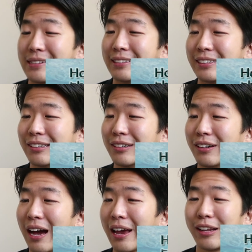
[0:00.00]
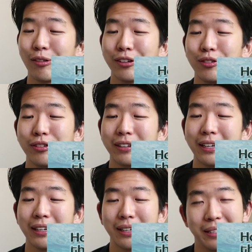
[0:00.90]
So I was
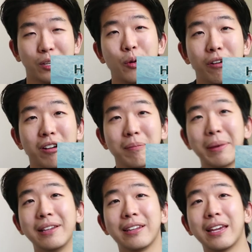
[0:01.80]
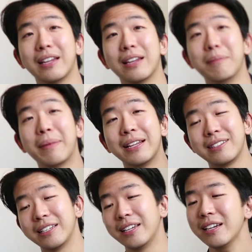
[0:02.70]
using an aquarium based in the main
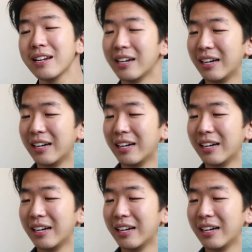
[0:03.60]
city,